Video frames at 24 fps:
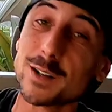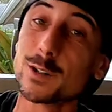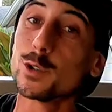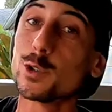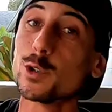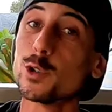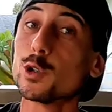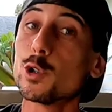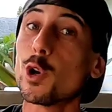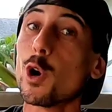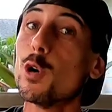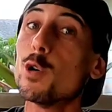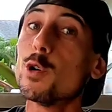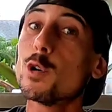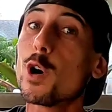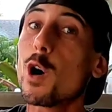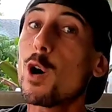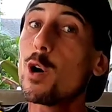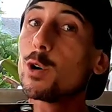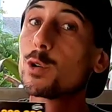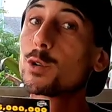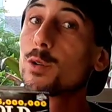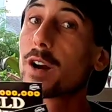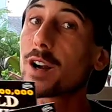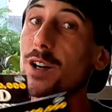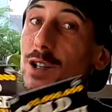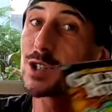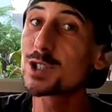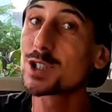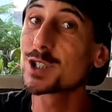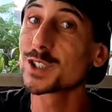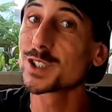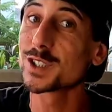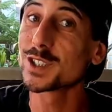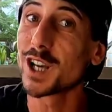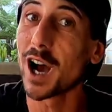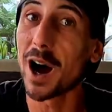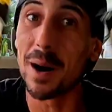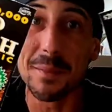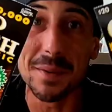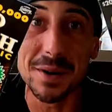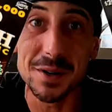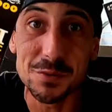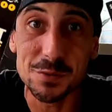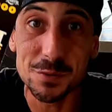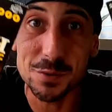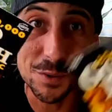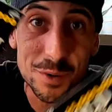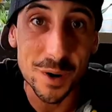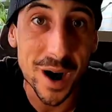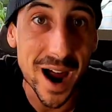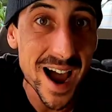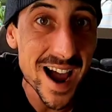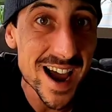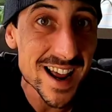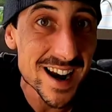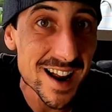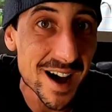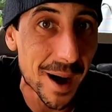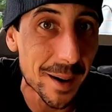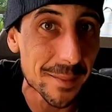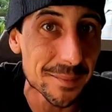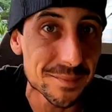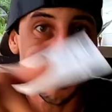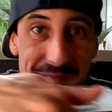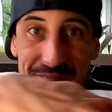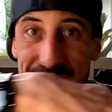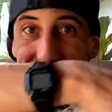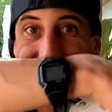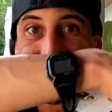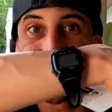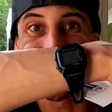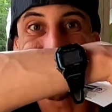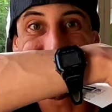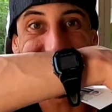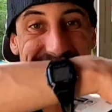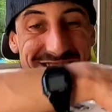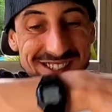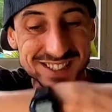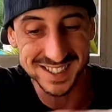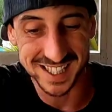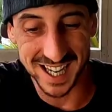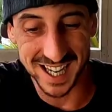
got 2 Gold Rush coming right up. Let's